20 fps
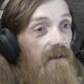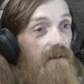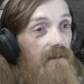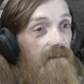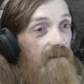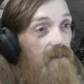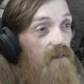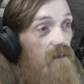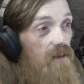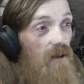
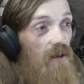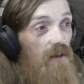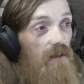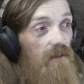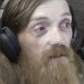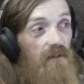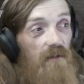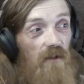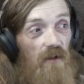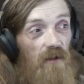
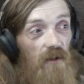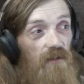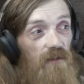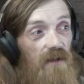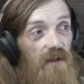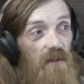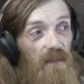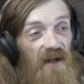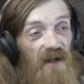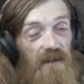darn close to
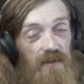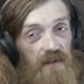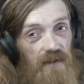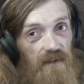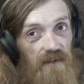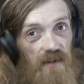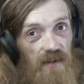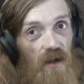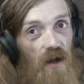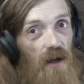best in
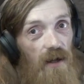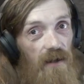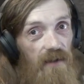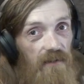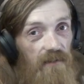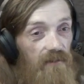slot